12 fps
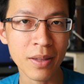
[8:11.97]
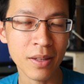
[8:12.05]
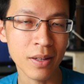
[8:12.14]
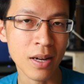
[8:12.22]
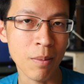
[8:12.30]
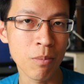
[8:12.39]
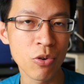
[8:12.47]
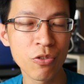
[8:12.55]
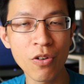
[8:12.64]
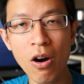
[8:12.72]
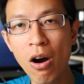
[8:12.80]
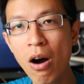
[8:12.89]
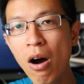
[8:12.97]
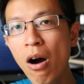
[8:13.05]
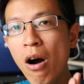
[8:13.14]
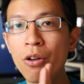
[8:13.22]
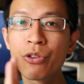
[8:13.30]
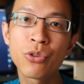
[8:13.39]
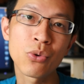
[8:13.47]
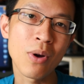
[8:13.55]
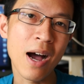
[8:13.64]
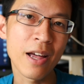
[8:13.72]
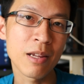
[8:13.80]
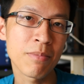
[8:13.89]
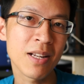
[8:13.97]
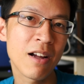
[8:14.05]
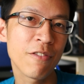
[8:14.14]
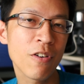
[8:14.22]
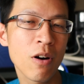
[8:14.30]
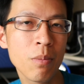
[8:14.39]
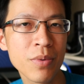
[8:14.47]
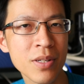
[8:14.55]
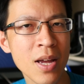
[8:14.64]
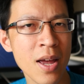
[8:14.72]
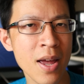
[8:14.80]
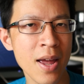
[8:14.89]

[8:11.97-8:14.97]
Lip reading: they can move on to other platforms.